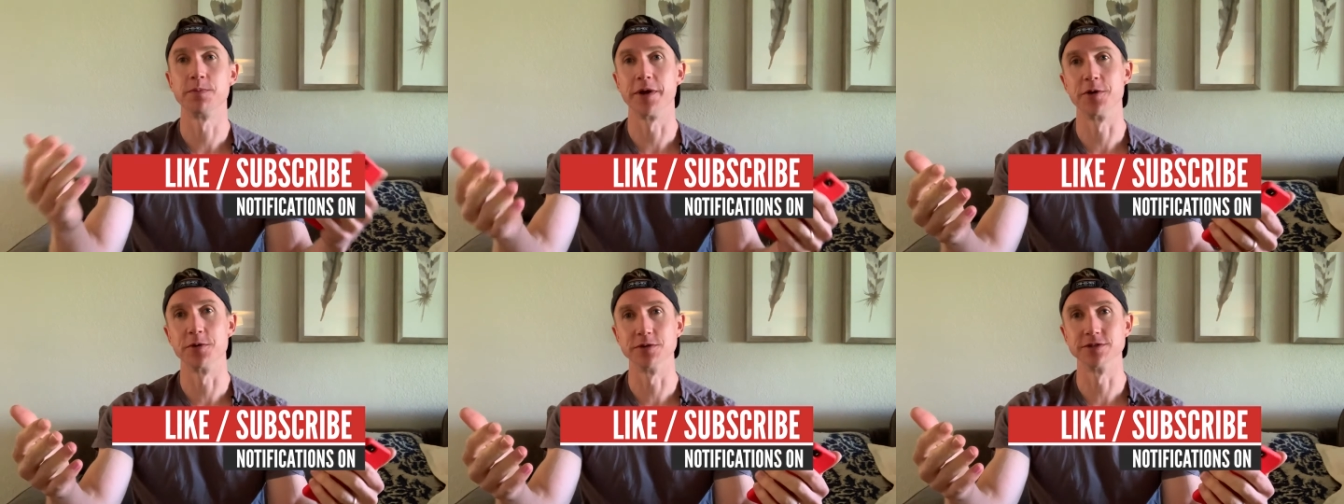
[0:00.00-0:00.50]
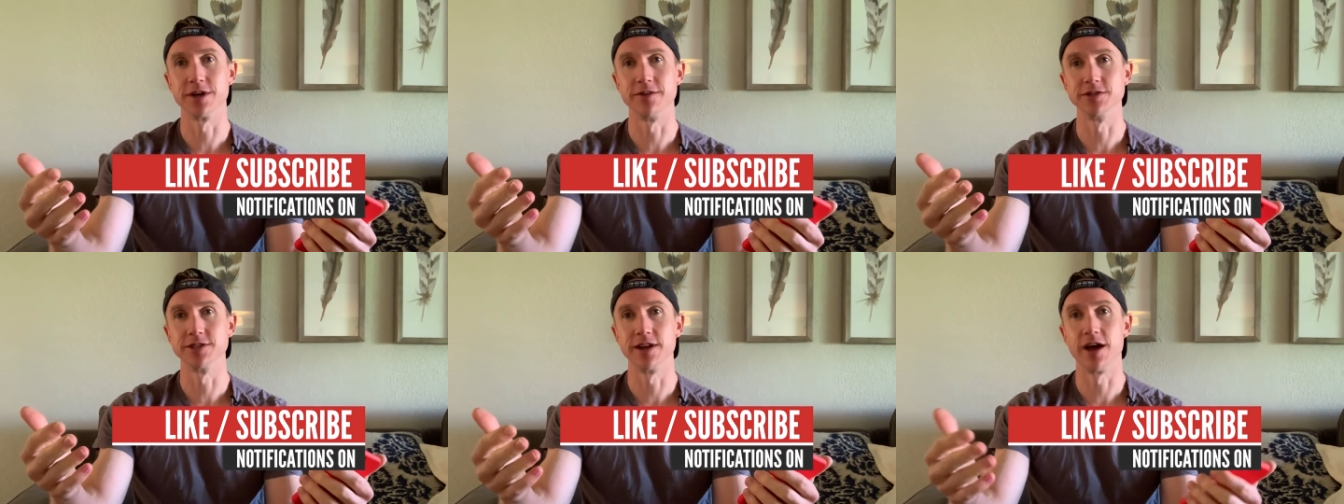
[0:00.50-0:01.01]
My goal is
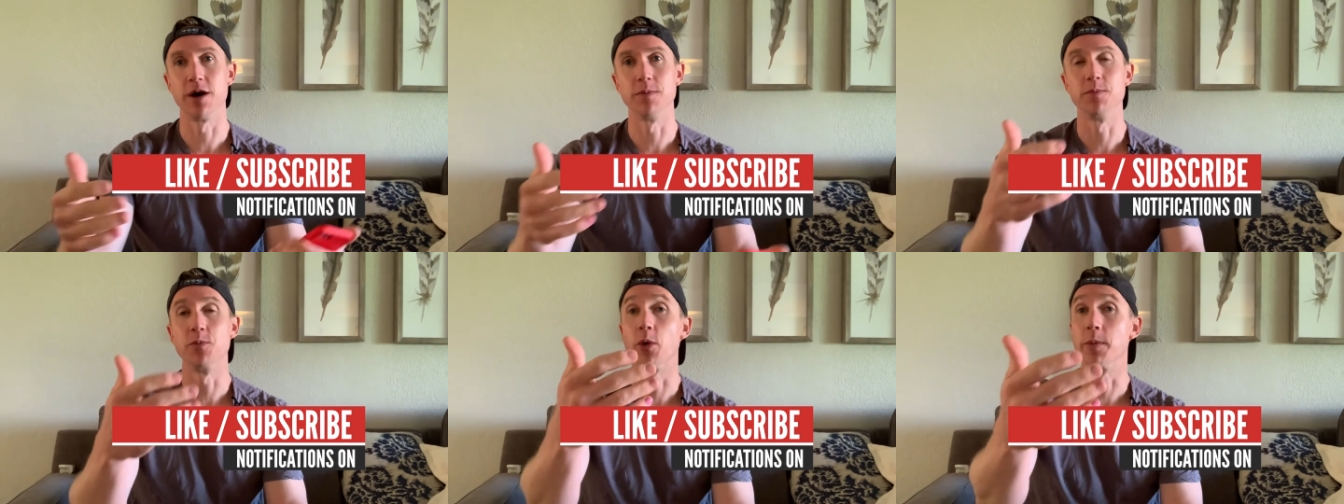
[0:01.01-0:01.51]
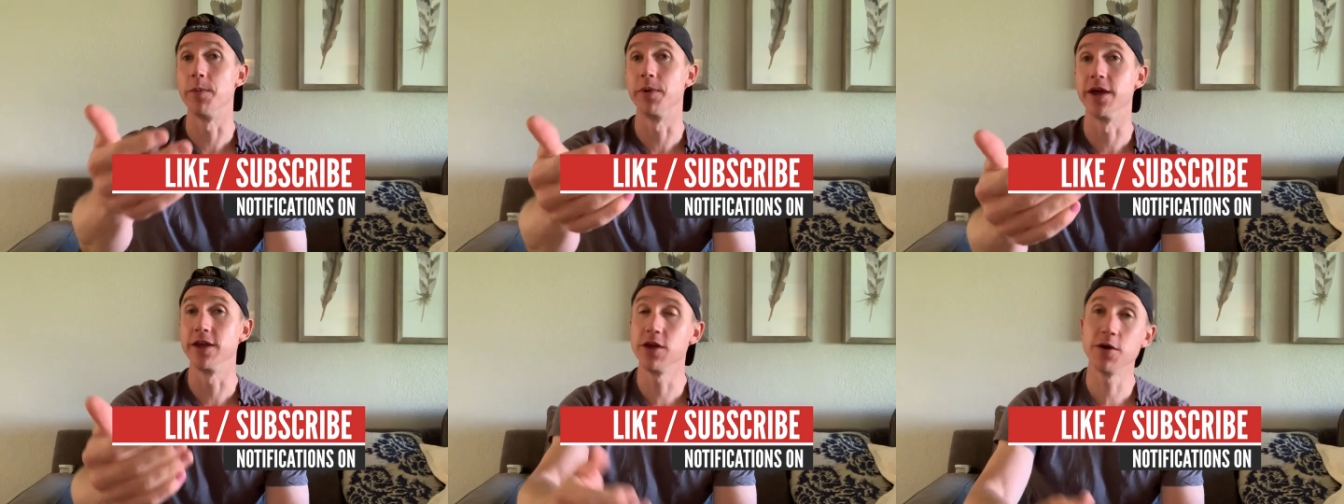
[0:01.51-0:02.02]
obviously to help more people
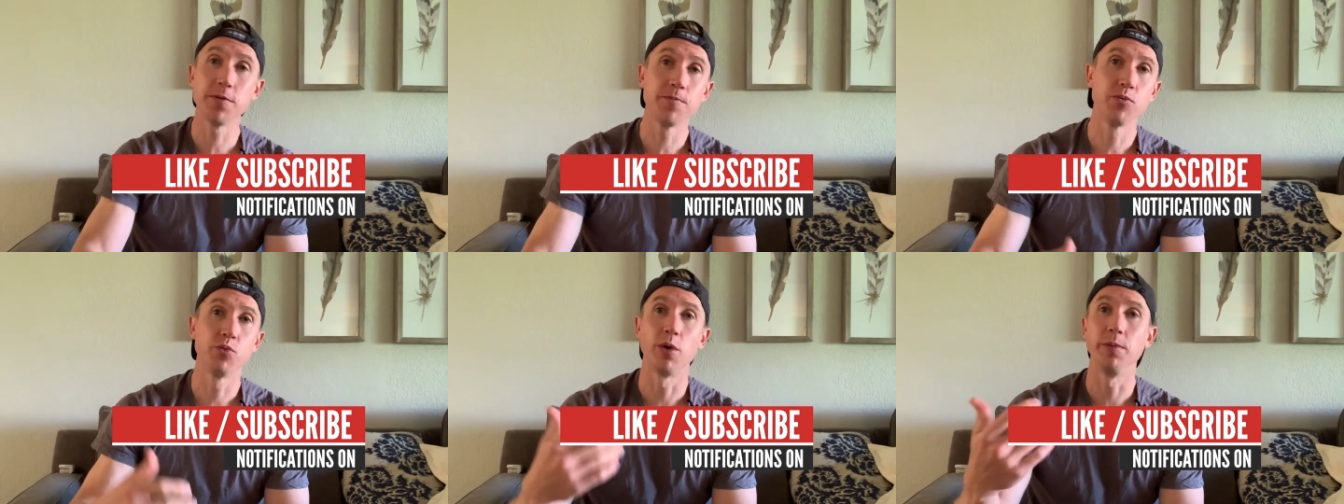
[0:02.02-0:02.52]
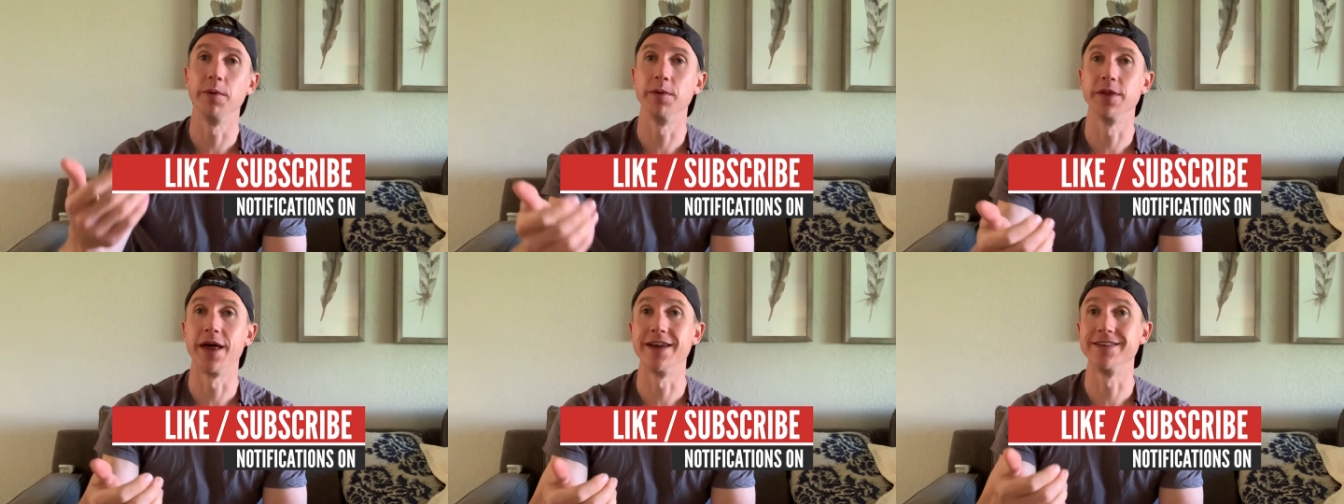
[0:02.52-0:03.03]
like you, more
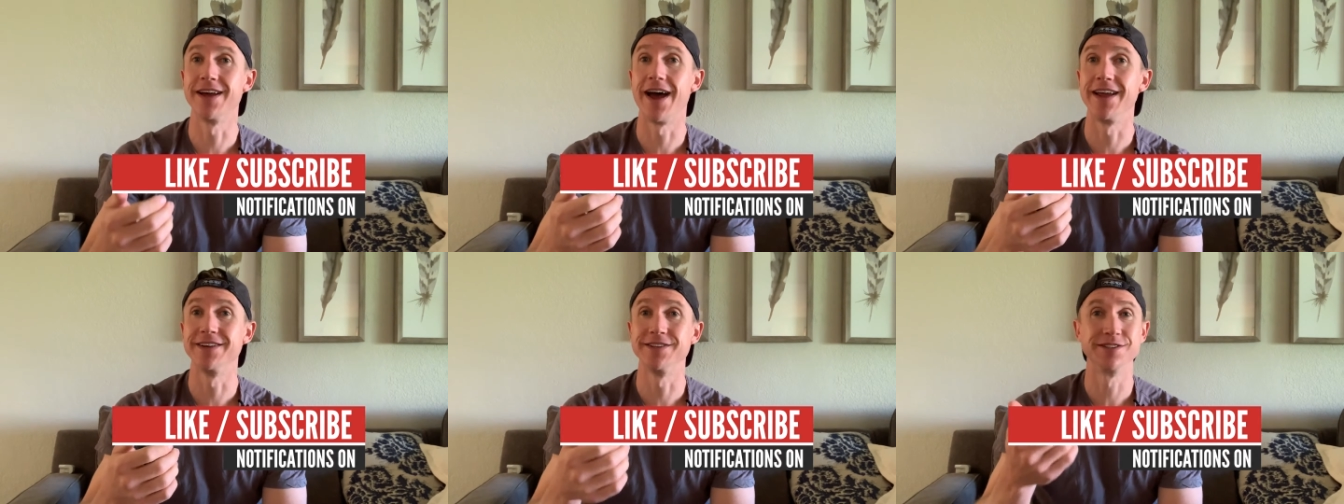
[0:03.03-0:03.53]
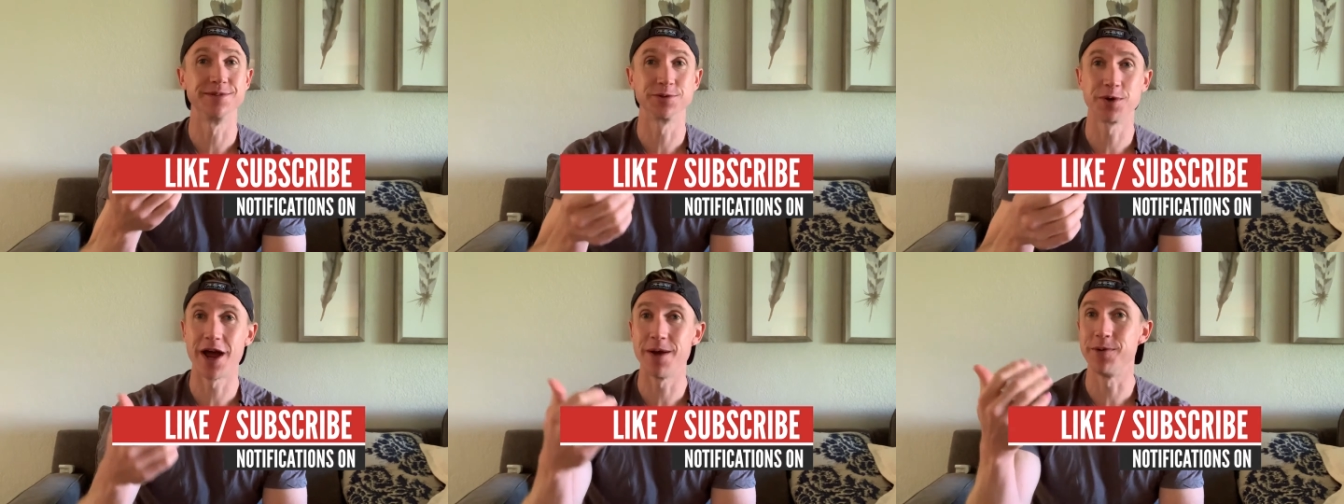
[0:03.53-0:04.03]
people that I get to
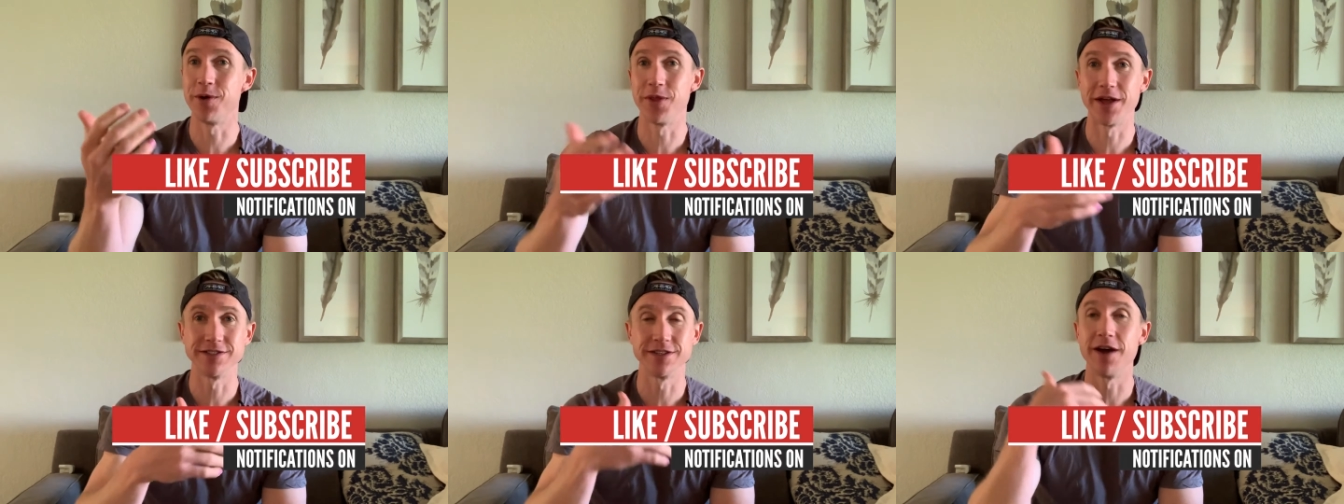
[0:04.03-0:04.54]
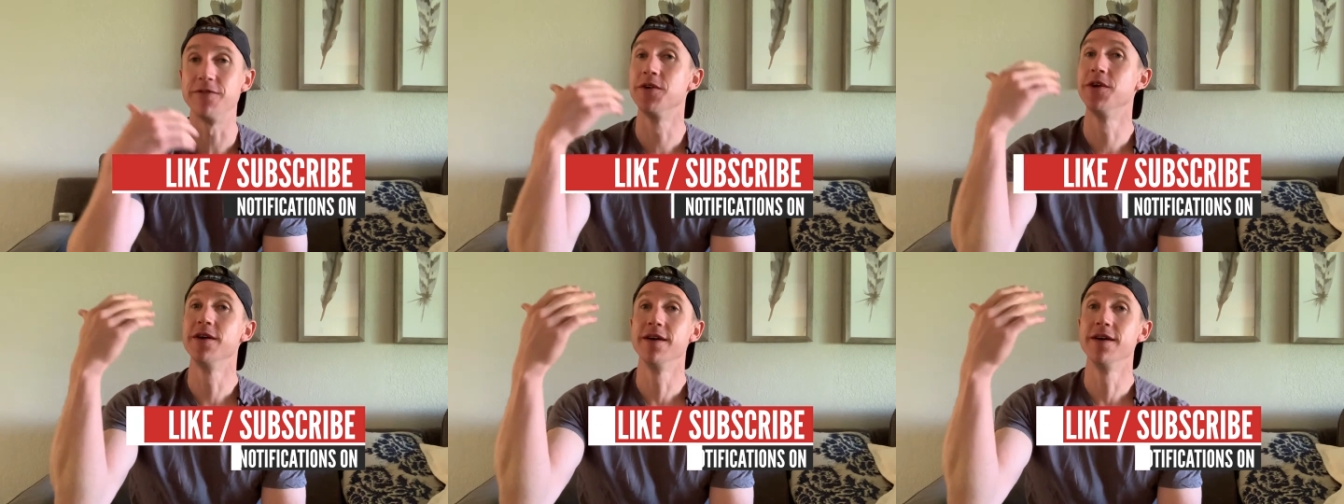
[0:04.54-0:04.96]
subscribe and all that stuff.